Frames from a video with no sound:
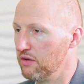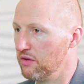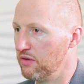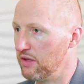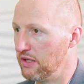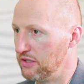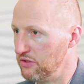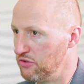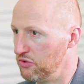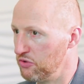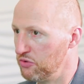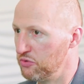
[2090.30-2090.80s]

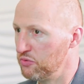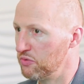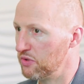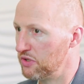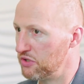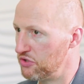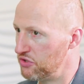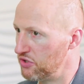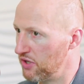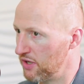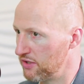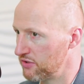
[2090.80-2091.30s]
do
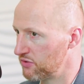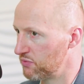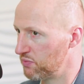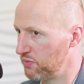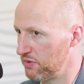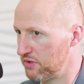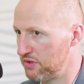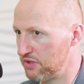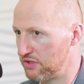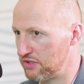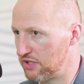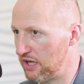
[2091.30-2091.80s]
adjust
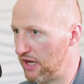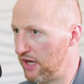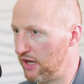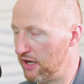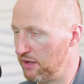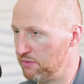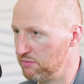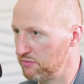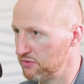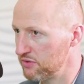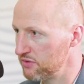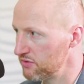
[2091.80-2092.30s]
with the
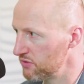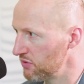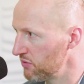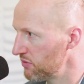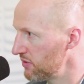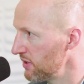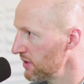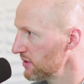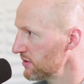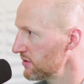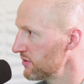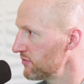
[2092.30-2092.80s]
times, and so
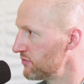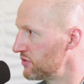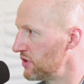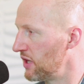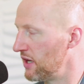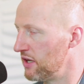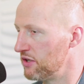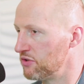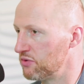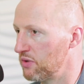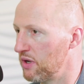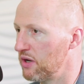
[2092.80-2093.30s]
things have
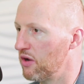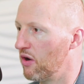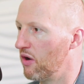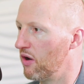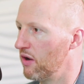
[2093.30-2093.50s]
changed, right?